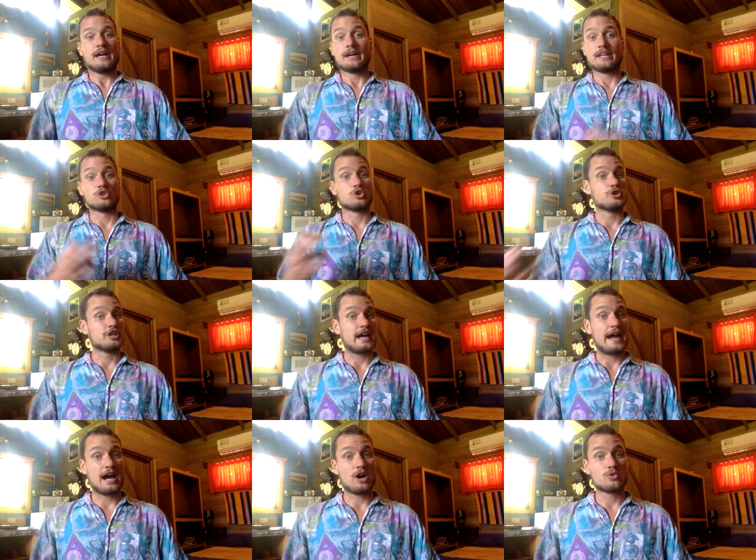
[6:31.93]
and learning
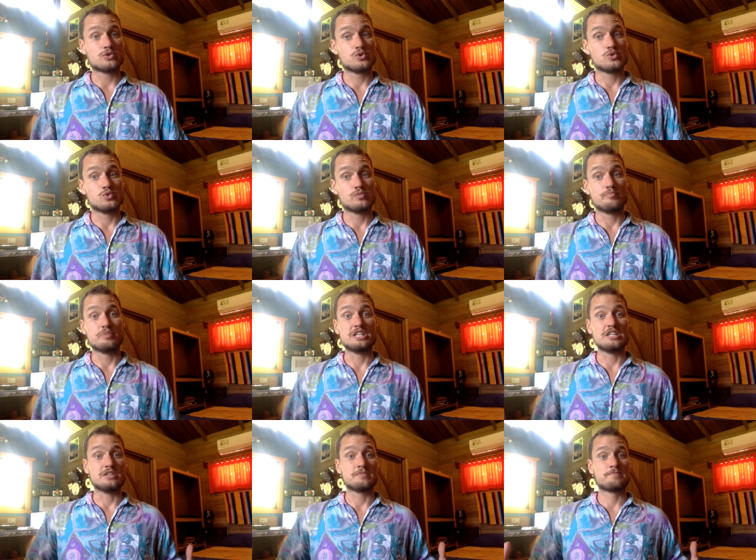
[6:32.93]
how to
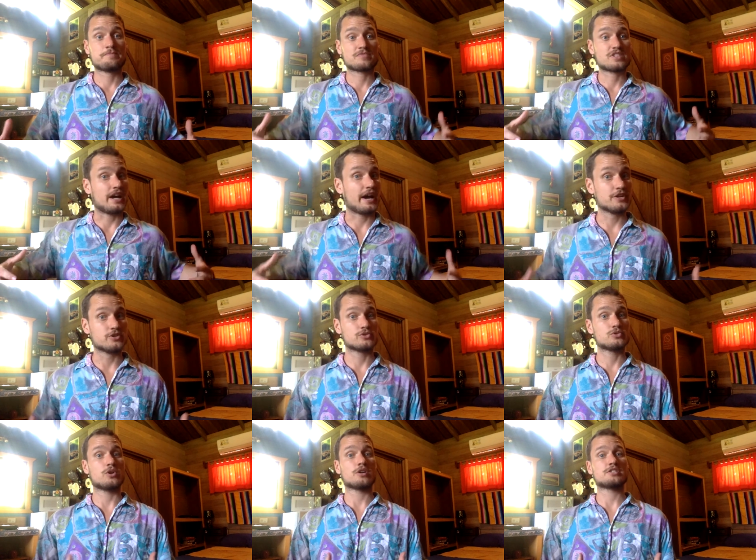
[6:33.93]
be kinder
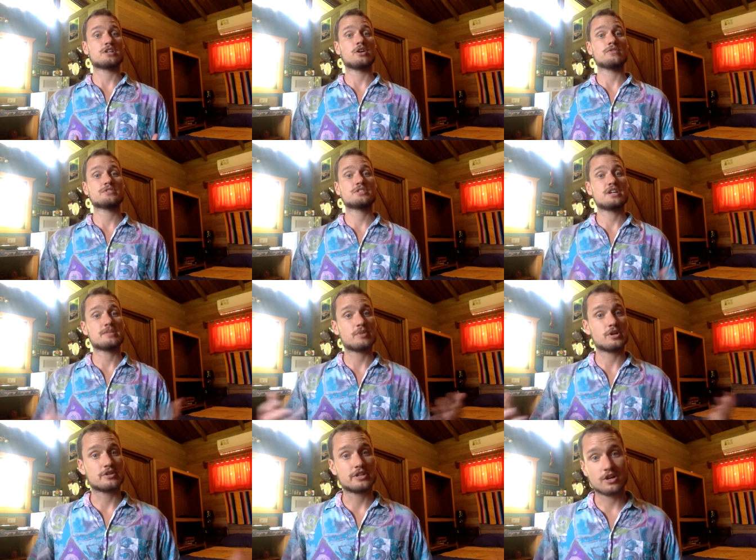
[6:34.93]
to ourselves take
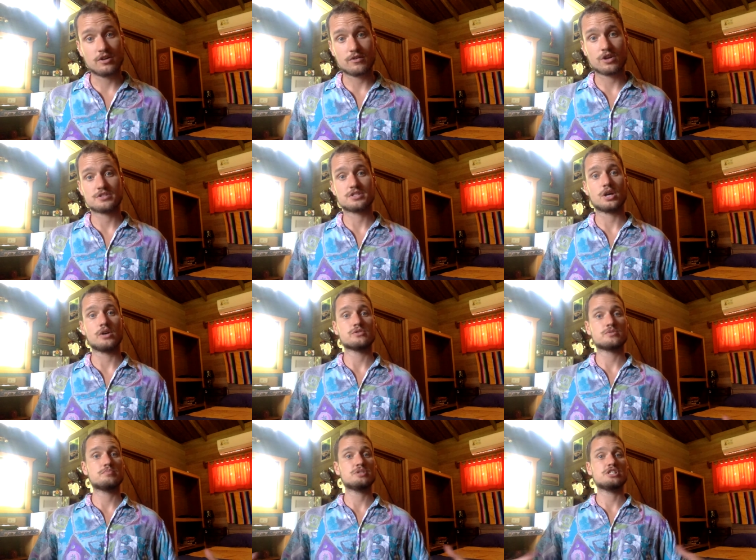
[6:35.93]
better care of
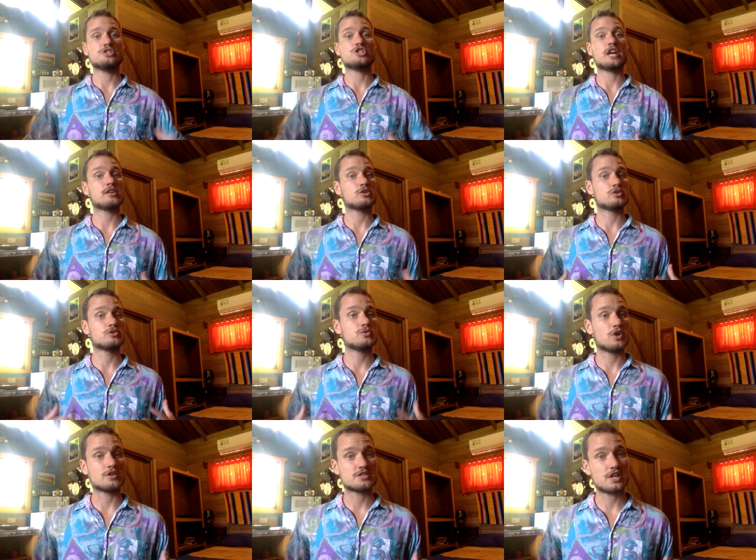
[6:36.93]
ourselves be gentler
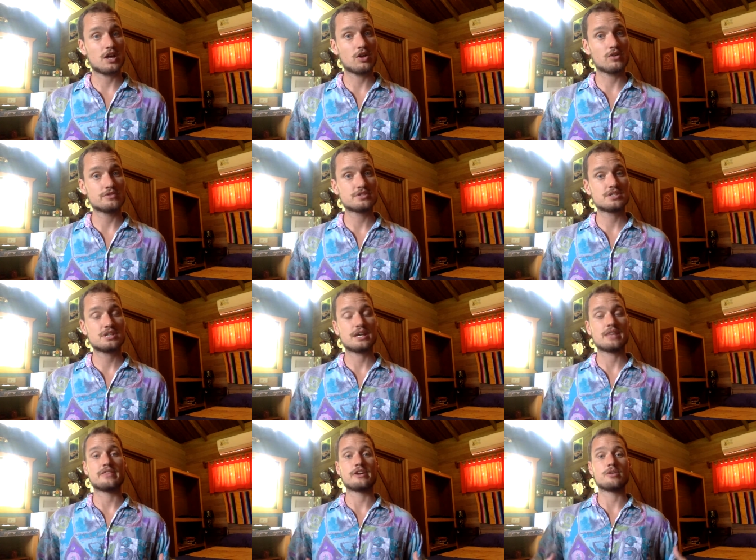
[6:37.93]
to ourselves
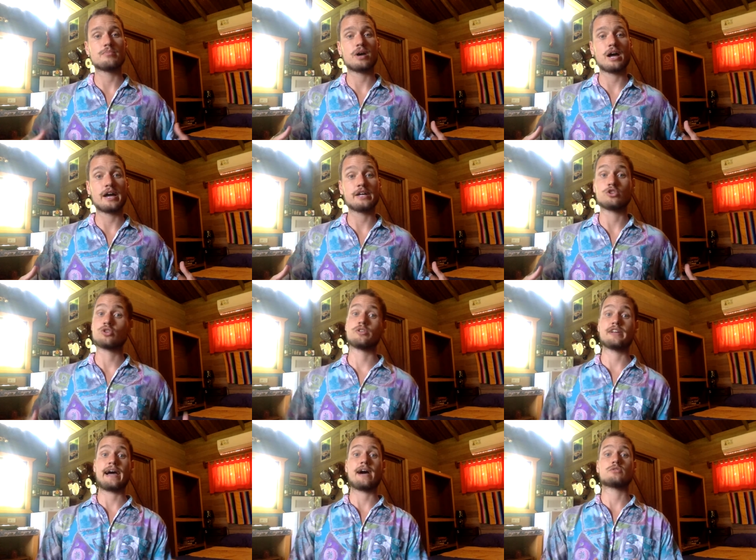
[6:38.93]
and thereby
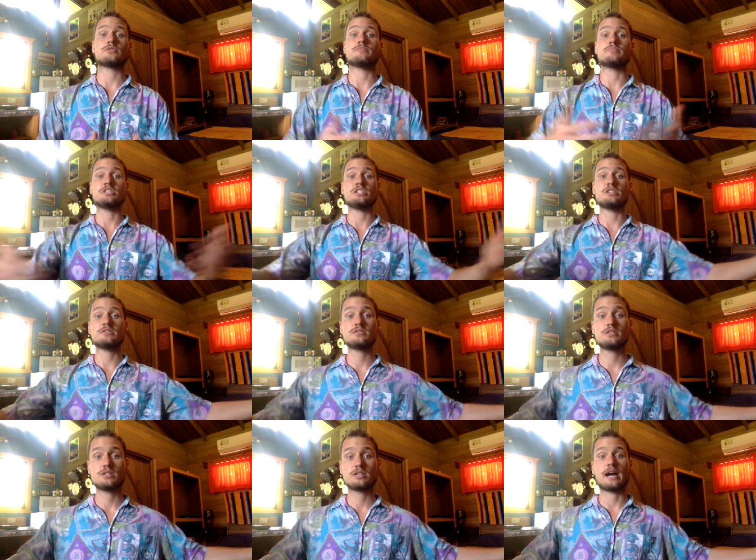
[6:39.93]
learn how to be
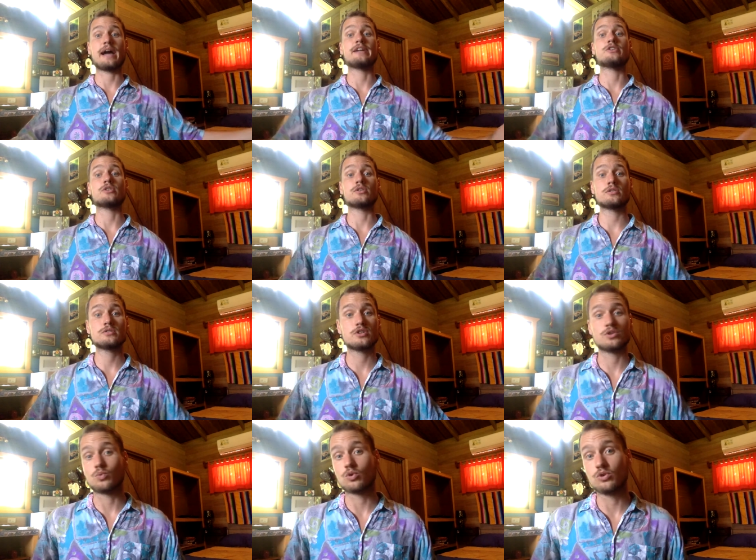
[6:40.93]
kinder to
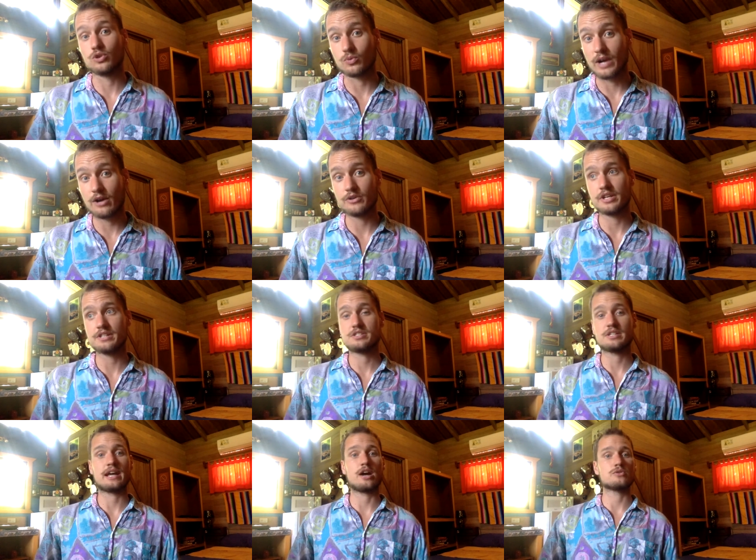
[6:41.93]
the world around us
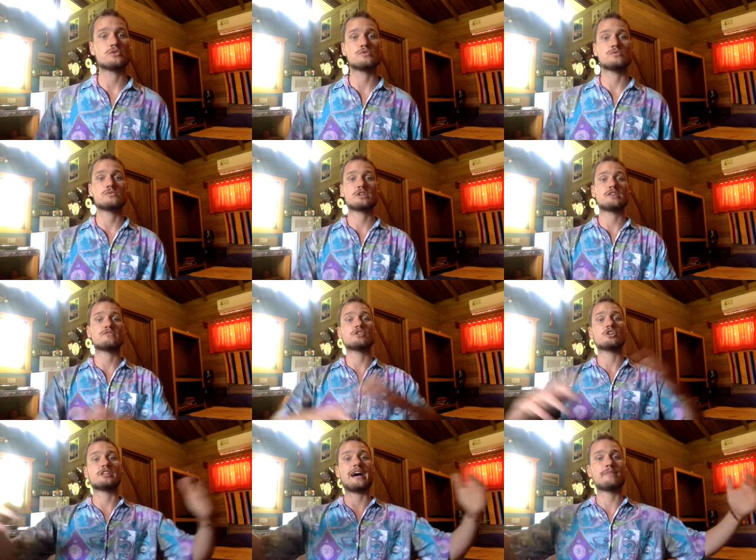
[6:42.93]
and how to kind of
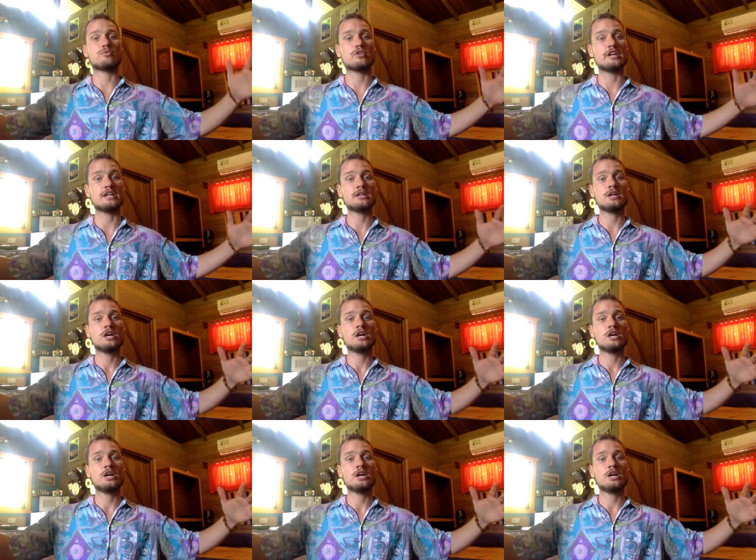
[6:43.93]
collaborate